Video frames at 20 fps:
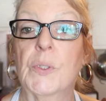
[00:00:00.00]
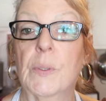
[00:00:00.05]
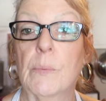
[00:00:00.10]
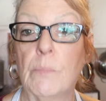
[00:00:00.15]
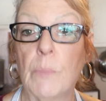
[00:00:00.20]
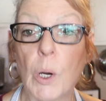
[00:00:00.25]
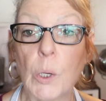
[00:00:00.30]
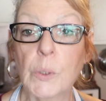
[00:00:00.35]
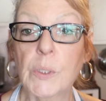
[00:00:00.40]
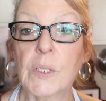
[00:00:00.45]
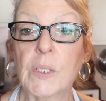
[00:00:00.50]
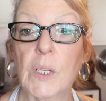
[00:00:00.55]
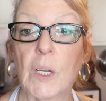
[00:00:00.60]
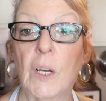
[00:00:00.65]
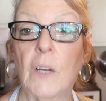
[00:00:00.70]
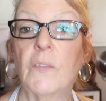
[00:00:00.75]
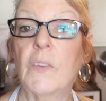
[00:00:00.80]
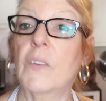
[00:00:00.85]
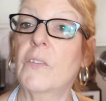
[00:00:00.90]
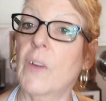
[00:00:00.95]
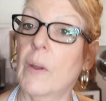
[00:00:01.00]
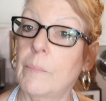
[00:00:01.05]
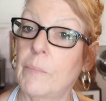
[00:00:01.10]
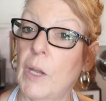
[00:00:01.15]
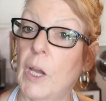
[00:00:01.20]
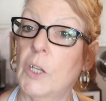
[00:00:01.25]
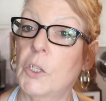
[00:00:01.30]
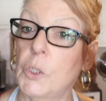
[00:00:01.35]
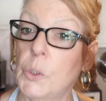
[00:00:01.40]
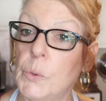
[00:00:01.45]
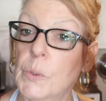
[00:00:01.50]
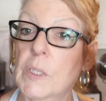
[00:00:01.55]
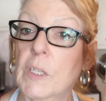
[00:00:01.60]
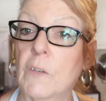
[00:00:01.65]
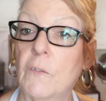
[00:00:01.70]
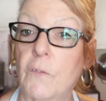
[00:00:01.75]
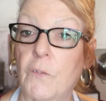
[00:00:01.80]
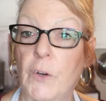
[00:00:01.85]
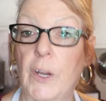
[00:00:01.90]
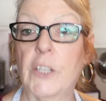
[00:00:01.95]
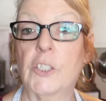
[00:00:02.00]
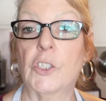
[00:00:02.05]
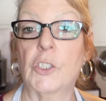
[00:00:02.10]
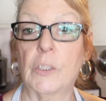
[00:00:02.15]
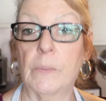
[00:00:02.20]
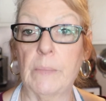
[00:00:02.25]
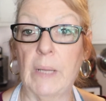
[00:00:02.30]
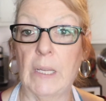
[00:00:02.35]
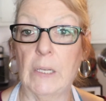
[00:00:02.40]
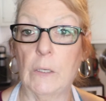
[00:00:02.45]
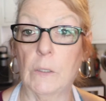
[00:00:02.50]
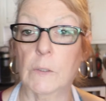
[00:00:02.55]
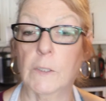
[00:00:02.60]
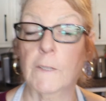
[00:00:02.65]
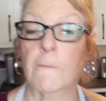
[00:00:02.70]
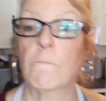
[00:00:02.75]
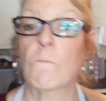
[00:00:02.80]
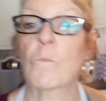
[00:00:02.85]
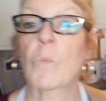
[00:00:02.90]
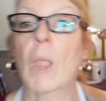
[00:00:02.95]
the most of if I'm not using fresh tomatoes.